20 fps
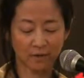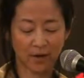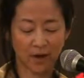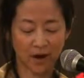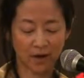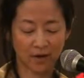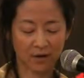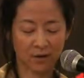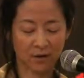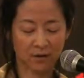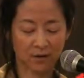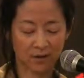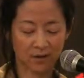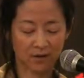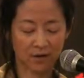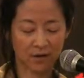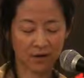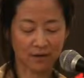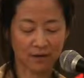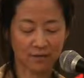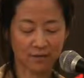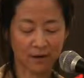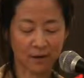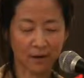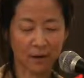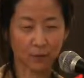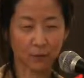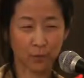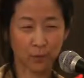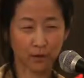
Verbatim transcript: frock coats and fine